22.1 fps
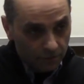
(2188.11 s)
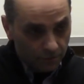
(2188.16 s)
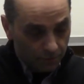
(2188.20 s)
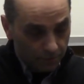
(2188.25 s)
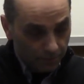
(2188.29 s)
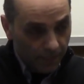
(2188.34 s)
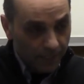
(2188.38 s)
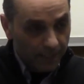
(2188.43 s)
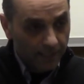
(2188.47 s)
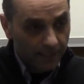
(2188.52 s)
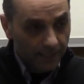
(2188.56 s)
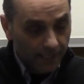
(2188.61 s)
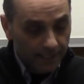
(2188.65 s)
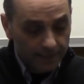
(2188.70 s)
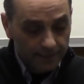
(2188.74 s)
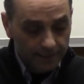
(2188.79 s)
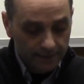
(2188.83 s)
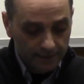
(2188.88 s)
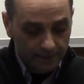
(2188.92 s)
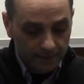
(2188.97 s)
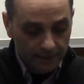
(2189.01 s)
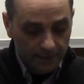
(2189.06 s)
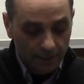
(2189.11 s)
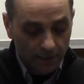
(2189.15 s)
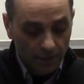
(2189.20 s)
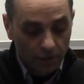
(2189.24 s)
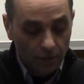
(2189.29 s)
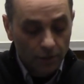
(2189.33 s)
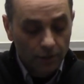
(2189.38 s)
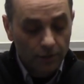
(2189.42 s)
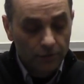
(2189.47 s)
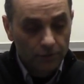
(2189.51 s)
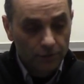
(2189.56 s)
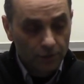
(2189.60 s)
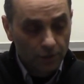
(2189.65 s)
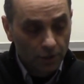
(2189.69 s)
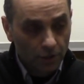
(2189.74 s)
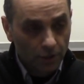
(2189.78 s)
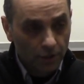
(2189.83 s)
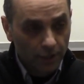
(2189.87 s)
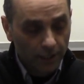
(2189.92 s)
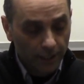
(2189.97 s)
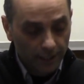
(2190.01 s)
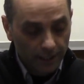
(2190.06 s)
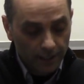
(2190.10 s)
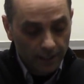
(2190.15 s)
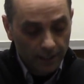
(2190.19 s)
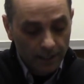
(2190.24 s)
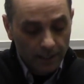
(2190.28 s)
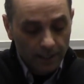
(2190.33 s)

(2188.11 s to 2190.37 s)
to make guesses, the learner is learning.